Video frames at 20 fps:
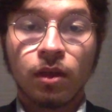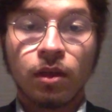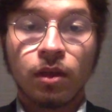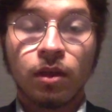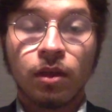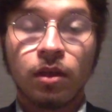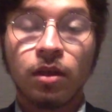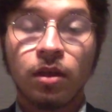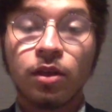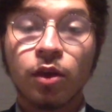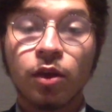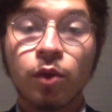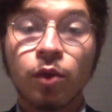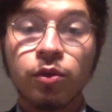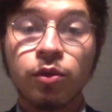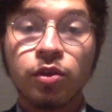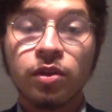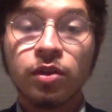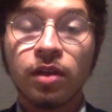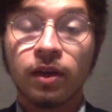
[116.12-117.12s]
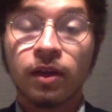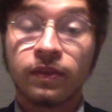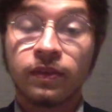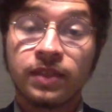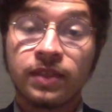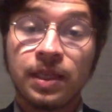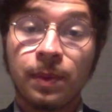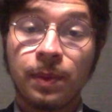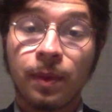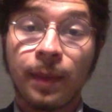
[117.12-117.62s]
The notion of
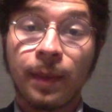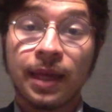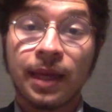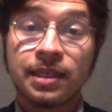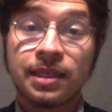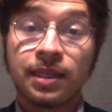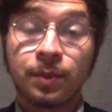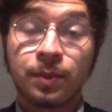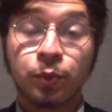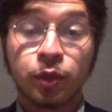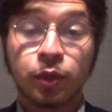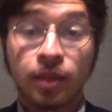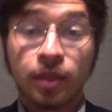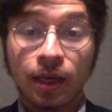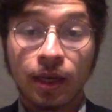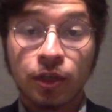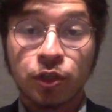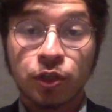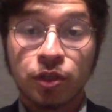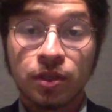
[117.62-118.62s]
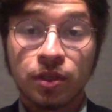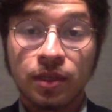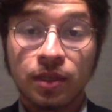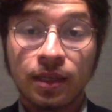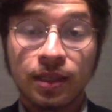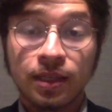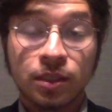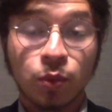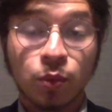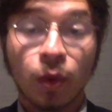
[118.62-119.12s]
diplomatic protection
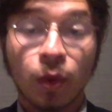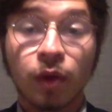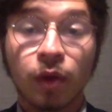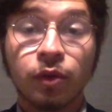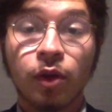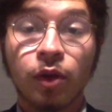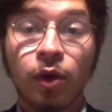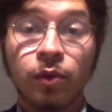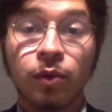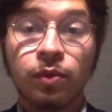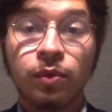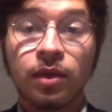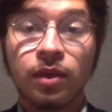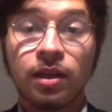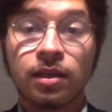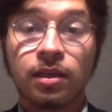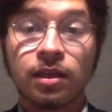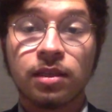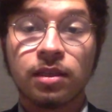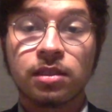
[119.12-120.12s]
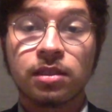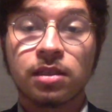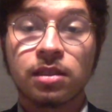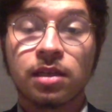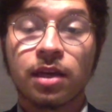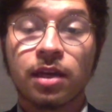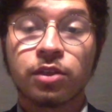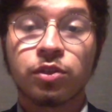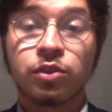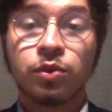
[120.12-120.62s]
is well known in
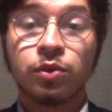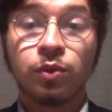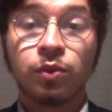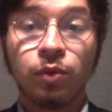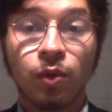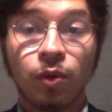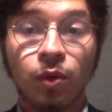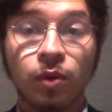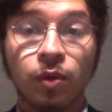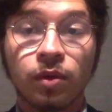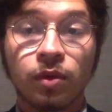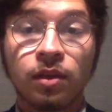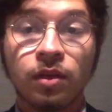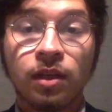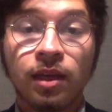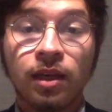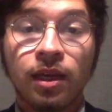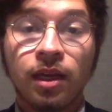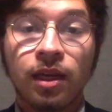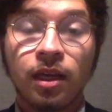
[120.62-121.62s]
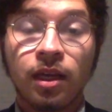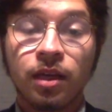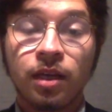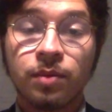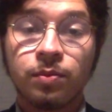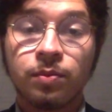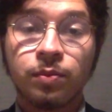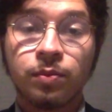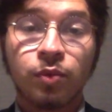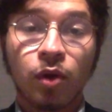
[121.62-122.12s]
international law.
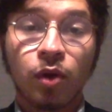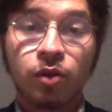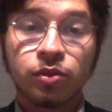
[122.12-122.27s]
In broad